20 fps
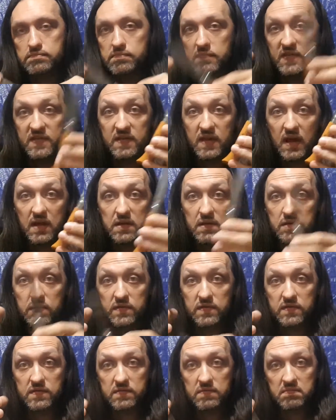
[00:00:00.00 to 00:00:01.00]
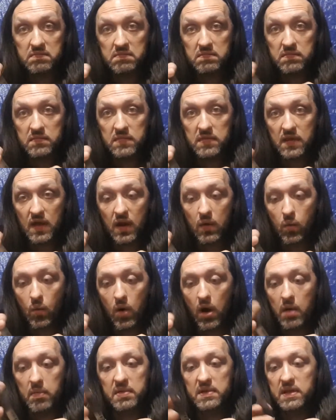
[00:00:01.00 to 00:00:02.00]
it's not loose, not
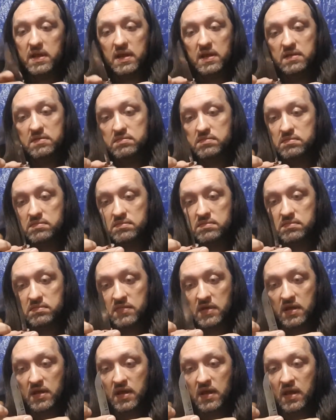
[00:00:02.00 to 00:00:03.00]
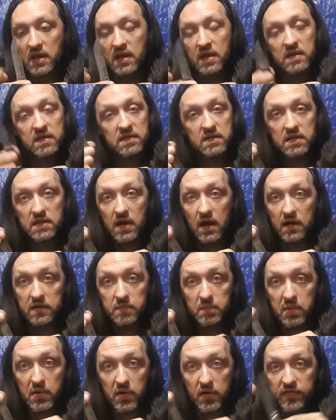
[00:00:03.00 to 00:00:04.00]
wobbly,
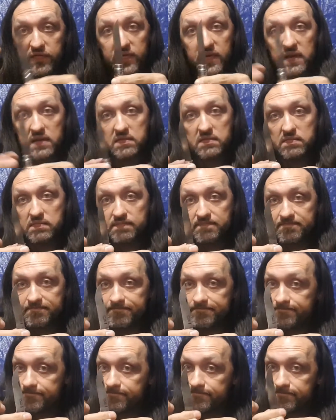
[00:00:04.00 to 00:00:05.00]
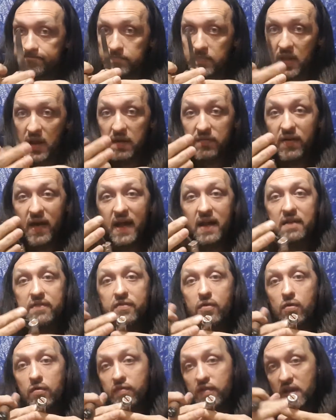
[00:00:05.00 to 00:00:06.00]
locks perfect. And I've had it
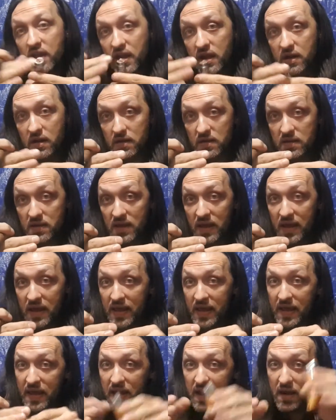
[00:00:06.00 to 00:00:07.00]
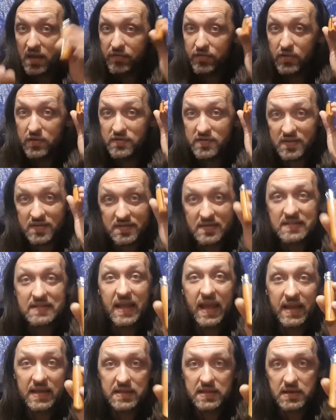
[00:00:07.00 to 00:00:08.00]
for over a year. And I've used this
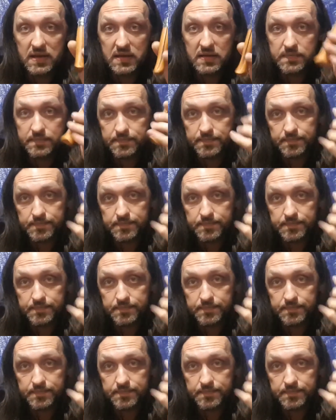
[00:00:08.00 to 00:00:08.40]
daily.